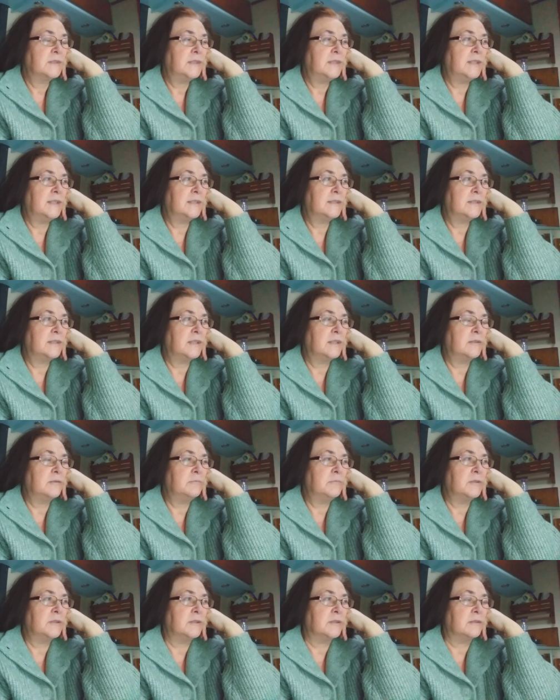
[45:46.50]
Let's get on
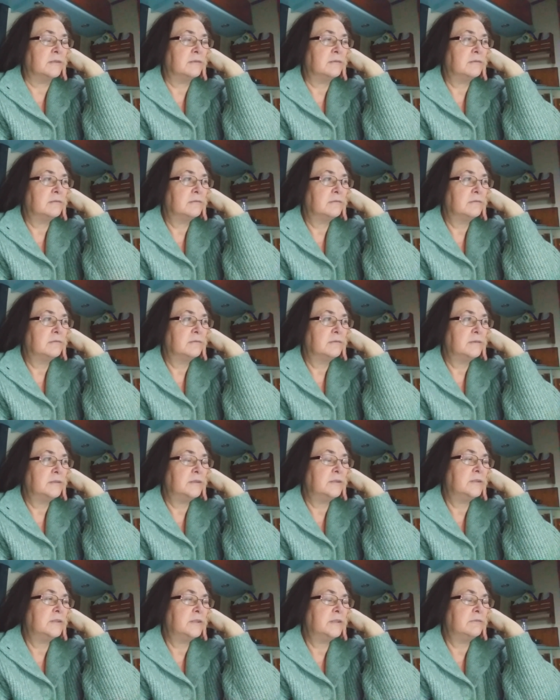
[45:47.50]
with it.
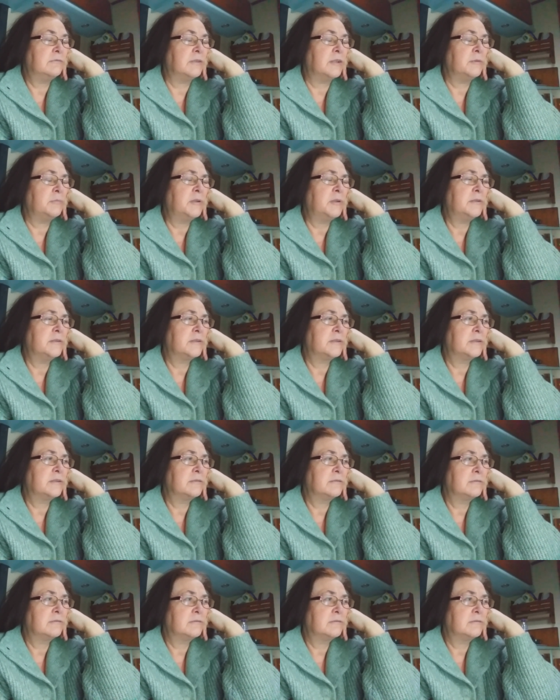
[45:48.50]
You've got your robots.